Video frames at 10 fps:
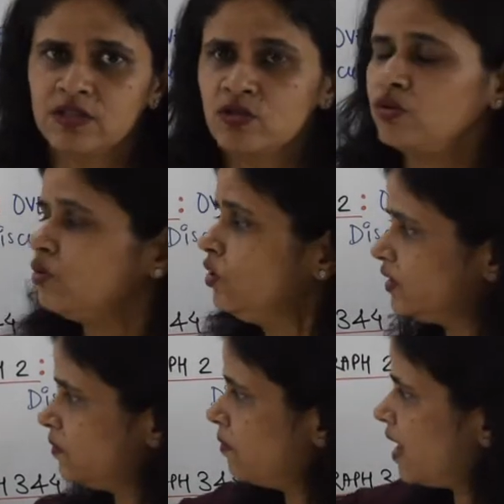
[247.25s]
So
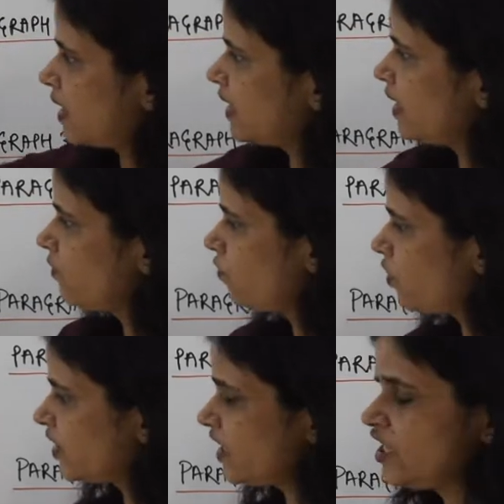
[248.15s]
the marking
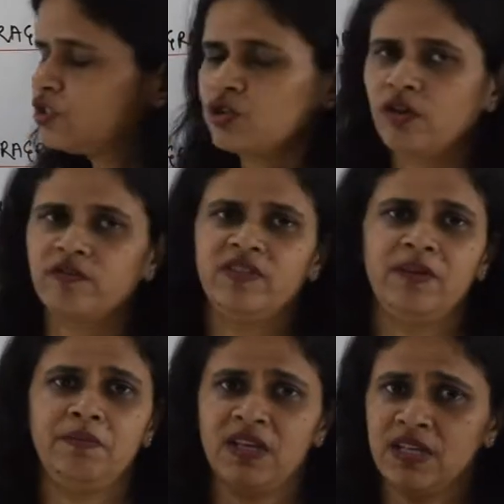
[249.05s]
for each of
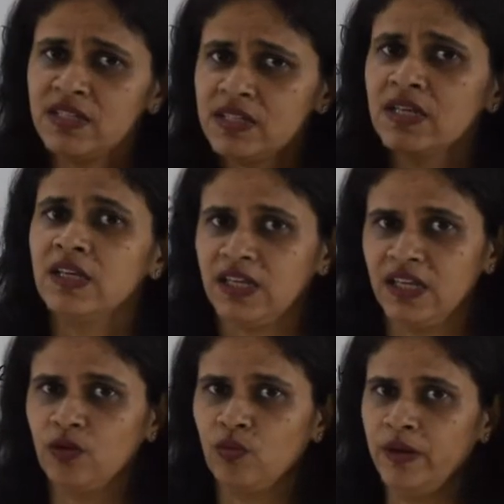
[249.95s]
them is
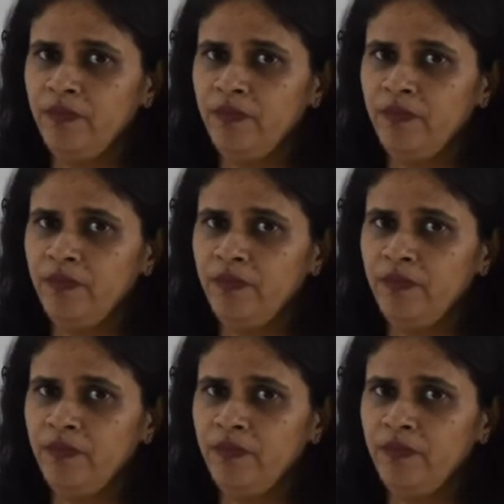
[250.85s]
equal.